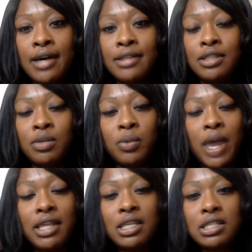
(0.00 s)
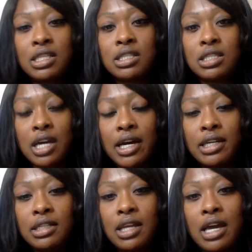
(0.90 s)
The way this is
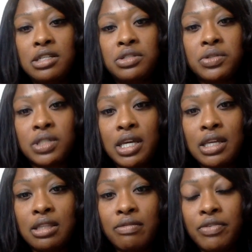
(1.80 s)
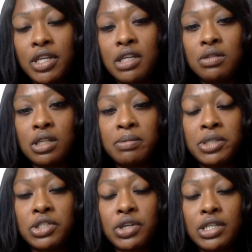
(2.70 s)
done, as you'll see in the video
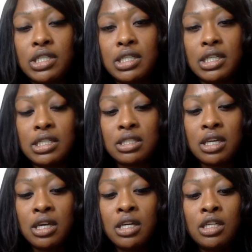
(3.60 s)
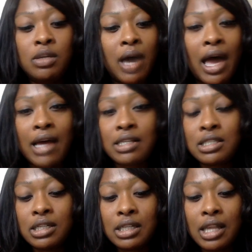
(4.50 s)
demonstration, is you ask
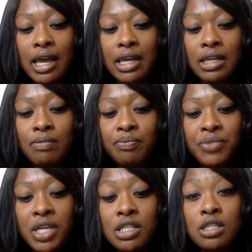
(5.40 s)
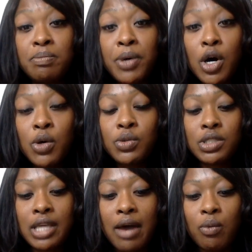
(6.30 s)
the client, suppose
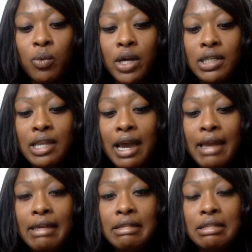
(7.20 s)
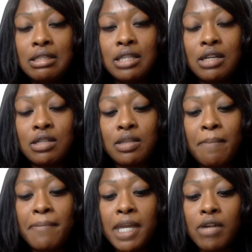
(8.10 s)
that one night there's a
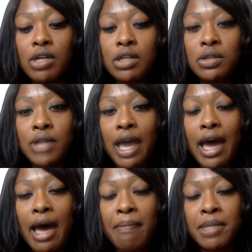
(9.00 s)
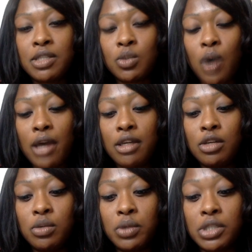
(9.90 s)
miracle that happens while
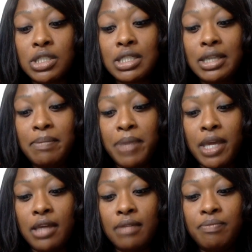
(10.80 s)
you were sleeping